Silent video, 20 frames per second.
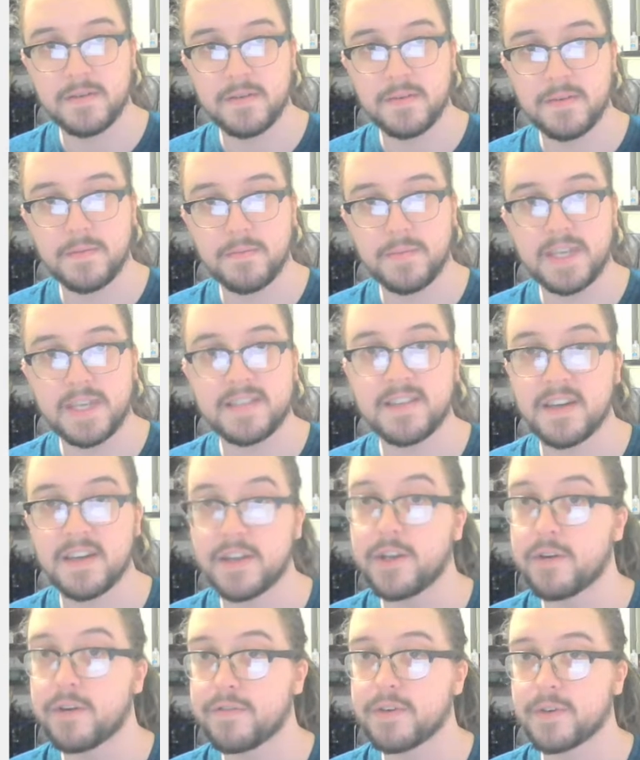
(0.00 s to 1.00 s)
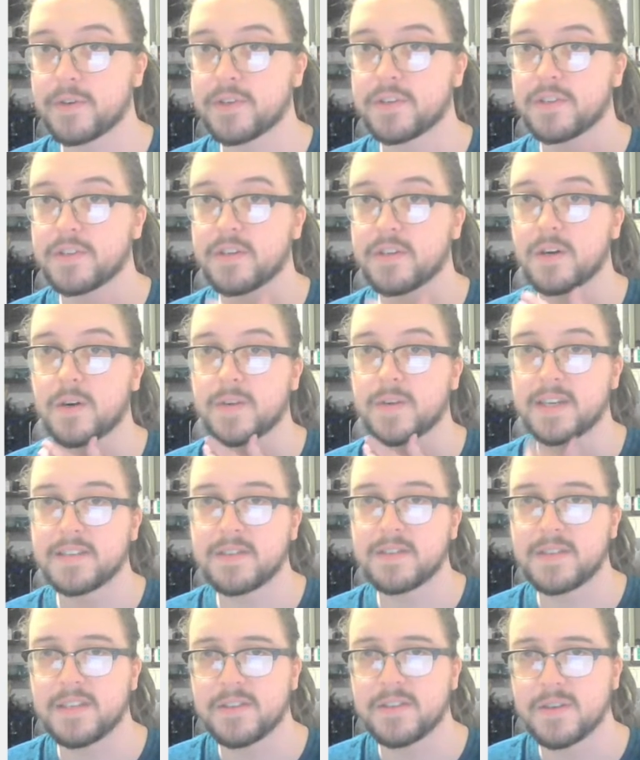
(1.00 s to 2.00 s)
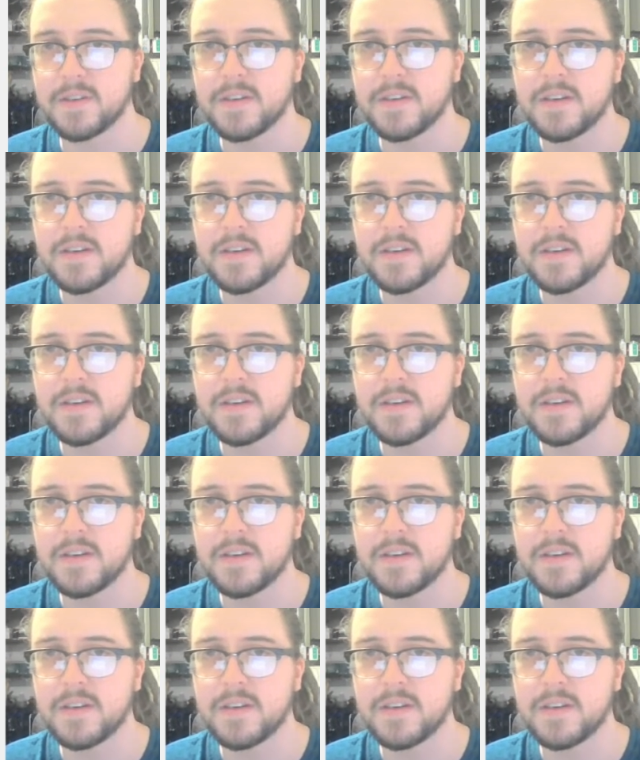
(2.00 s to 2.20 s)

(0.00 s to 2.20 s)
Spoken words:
based on no filters at all, right? So these are